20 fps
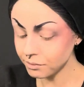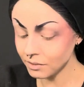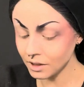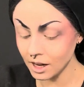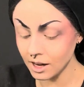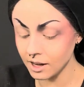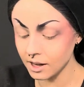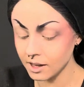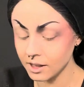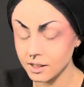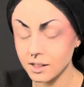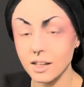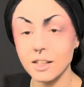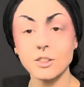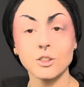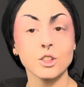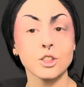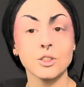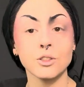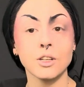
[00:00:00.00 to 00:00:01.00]
And
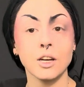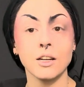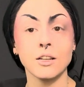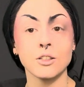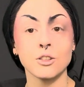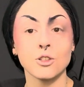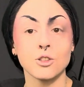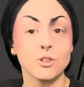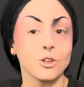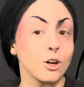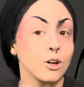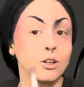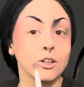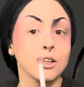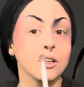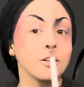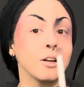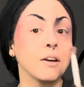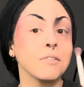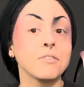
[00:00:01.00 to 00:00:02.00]
that just kind of
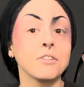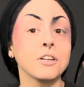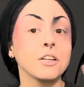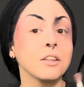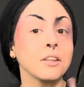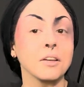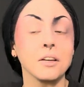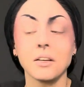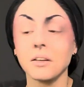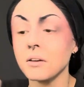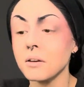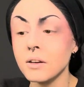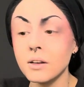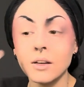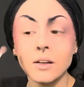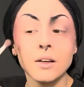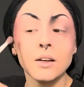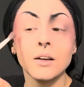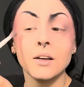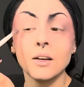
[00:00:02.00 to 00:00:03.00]
started everything.
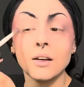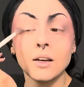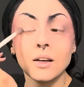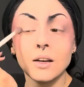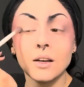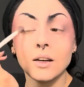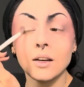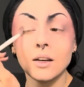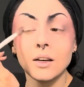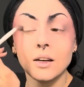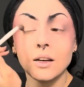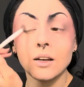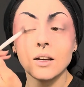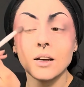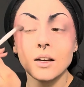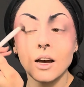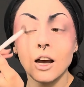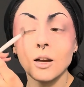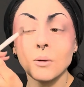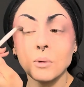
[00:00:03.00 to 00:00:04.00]

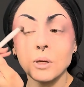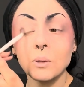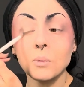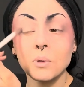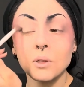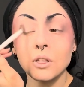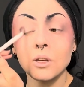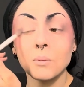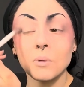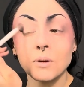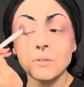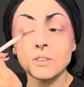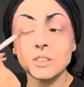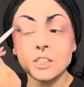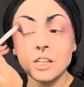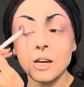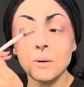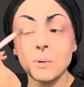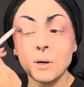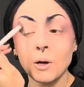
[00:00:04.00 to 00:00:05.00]
I meet with him every
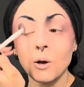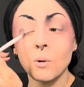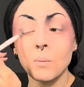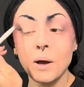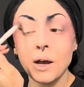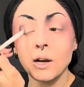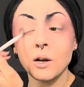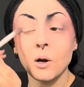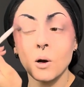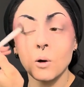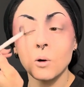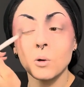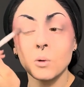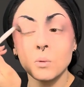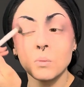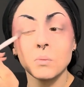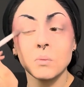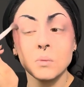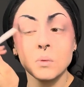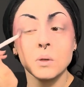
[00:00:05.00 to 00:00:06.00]
time I go back
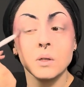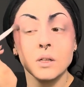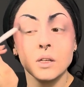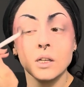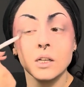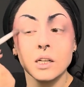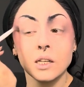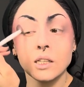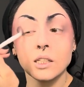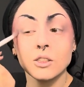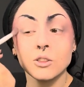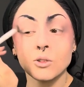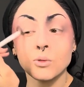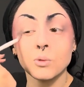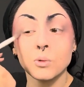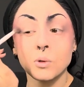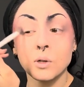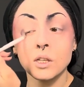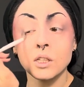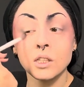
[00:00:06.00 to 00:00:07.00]
home. He's a
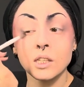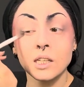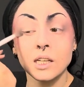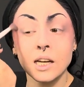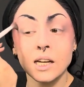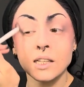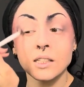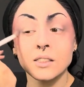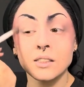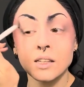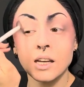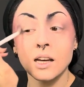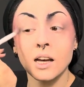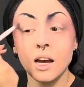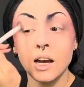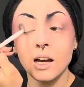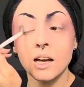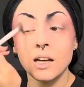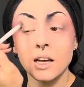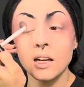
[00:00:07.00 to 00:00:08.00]
really nice
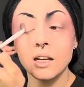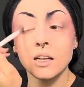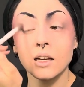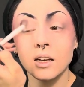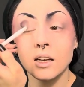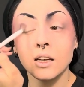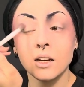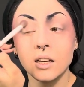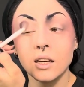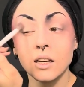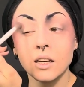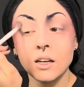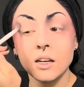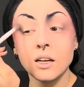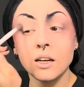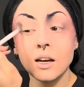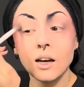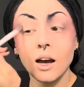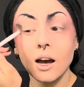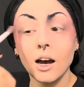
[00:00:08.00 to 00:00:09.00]
guy.
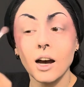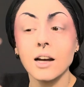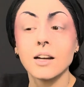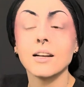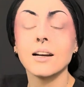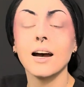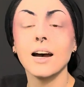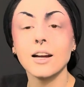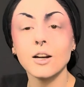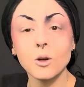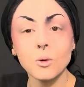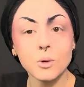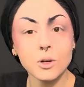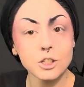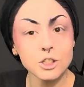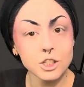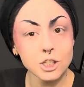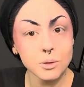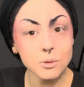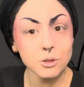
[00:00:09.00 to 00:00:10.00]
I kind of
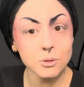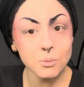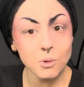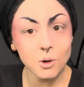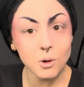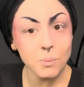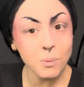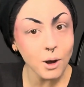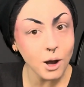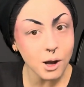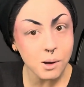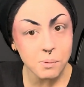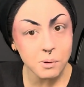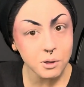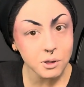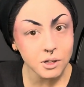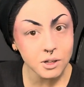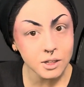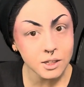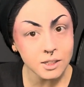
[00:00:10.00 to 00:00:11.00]
wish he was more
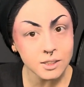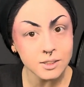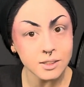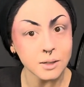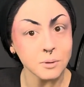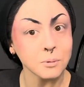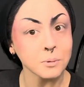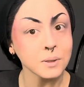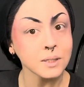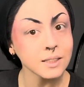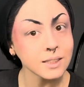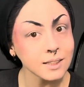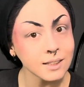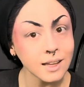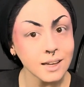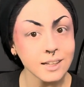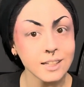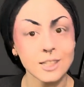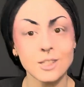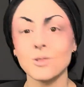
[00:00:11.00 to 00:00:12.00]
popular because I really
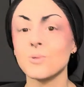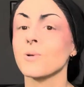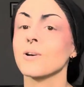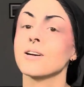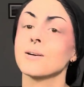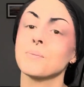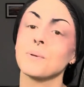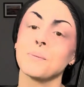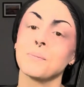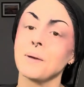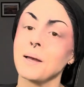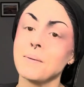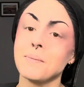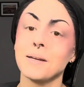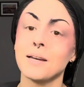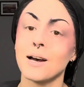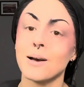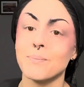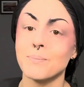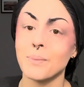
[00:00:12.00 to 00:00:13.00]
like his work, but
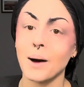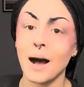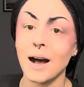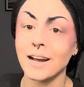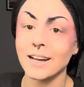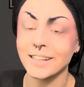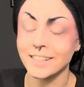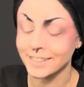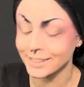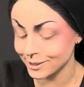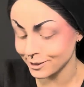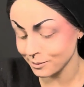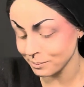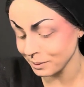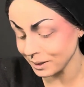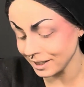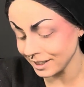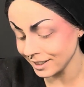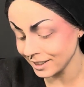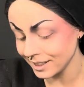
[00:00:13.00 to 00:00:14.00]
maybe I'm biased.
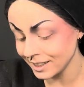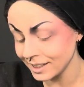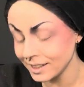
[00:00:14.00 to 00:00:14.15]
But